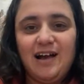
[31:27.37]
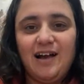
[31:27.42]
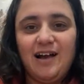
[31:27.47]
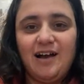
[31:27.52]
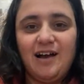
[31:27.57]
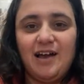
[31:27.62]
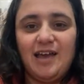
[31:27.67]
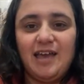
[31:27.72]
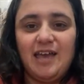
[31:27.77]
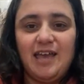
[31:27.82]

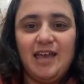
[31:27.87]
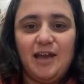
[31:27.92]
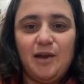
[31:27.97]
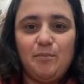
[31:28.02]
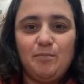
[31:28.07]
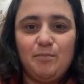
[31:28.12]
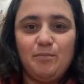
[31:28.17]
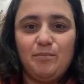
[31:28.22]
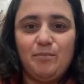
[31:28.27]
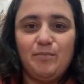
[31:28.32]

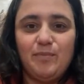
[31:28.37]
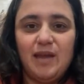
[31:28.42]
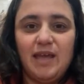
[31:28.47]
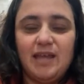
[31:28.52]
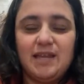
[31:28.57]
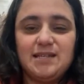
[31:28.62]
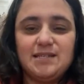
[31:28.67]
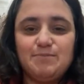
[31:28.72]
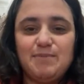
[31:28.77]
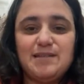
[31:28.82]

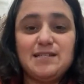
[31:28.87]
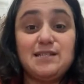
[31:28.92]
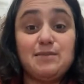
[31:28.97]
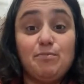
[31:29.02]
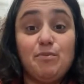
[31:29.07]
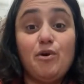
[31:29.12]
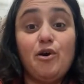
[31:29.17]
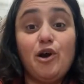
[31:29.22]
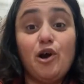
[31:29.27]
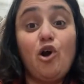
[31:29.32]
it's best to
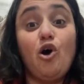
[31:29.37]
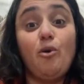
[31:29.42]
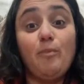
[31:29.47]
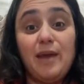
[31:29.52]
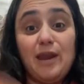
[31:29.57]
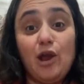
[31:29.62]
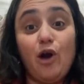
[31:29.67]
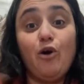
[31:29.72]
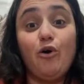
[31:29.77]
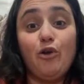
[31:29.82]
put a
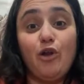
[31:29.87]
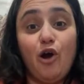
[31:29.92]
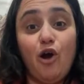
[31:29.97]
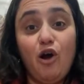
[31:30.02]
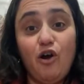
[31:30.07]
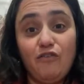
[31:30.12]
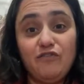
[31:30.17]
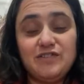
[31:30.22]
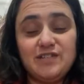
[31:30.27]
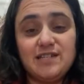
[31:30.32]
comment on
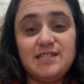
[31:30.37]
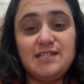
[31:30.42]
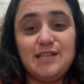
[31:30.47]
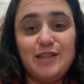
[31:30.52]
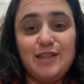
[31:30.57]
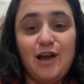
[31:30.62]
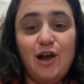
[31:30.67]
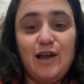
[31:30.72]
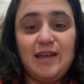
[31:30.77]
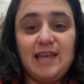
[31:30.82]
after so
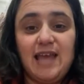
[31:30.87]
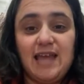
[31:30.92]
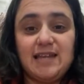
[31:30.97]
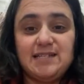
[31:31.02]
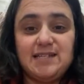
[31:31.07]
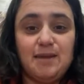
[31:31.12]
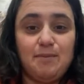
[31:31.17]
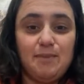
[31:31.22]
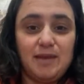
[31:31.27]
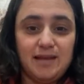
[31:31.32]
that I
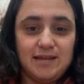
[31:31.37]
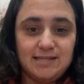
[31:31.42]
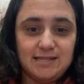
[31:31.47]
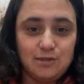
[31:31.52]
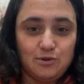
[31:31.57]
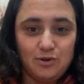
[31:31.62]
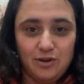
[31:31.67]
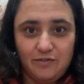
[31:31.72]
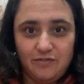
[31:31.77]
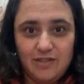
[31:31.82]
get it, because
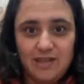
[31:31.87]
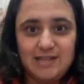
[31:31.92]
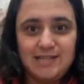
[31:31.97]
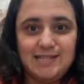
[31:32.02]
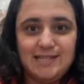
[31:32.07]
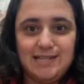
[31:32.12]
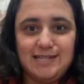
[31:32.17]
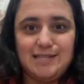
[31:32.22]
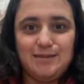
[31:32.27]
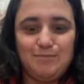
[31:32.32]
all of this
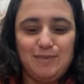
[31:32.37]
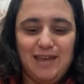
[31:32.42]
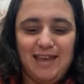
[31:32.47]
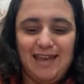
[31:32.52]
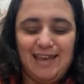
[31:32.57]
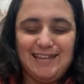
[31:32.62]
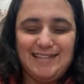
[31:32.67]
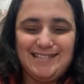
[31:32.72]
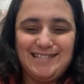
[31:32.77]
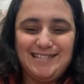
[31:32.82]

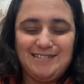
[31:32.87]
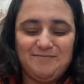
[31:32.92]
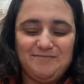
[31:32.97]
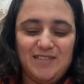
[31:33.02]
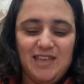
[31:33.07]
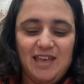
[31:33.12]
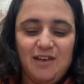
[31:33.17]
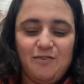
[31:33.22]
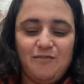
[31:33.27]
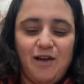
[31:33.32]
disappears.
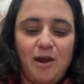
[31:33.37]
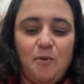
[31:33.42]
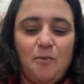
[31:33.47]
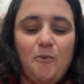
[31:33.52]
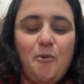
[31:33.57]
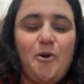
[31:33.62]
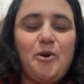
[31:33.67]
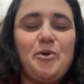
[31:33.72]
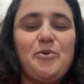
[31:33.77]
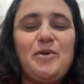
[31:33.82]
Right,
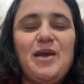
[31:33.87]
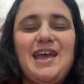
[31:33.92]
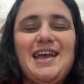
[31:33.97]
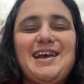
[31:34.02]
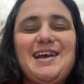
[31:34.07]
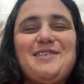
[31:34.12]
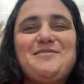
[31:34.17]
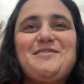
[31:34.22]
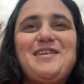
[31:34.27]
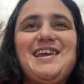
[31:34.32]
what do
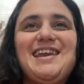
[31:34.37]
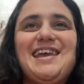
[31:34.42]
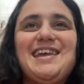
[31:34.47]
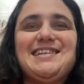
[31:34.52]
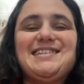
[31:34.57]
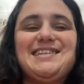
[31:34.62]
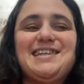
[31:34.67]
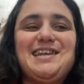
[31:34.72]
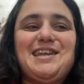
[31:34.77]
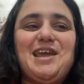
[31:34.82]
we
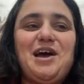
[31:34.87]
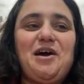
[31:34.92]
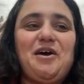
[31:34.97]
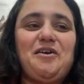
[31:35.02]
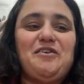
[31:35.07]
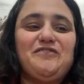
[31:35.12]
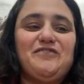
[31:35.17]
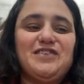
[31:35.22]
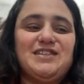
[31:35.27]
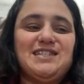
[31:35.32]
need to
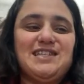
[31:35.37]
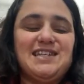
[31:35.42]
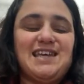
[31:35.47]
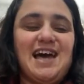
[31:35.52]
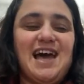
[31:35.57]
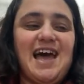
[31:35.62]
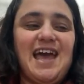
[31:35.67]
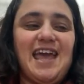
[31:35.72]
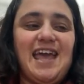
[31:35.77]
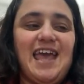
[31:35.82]
know for
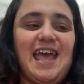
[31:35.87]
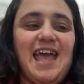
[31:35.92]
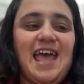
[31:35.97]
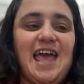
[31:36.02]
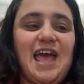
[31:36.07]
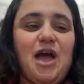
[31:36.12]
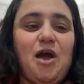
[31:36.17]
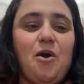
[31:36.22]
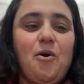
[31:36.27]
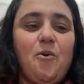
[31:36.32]
today?
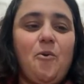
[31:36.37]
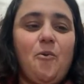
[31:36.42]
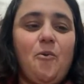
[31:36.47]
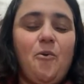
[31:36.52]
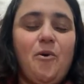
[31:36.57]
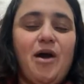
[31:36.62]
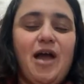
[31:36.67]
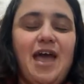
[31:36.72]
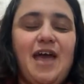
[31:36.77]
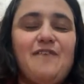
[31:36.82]

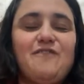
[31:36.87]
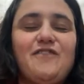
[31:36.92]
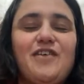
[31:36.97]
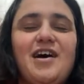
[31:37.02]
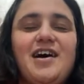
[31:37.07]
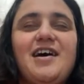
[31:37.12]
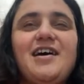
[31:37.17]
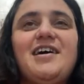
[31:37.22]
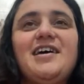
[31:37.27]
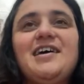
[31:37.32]

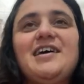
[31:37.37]
Whatever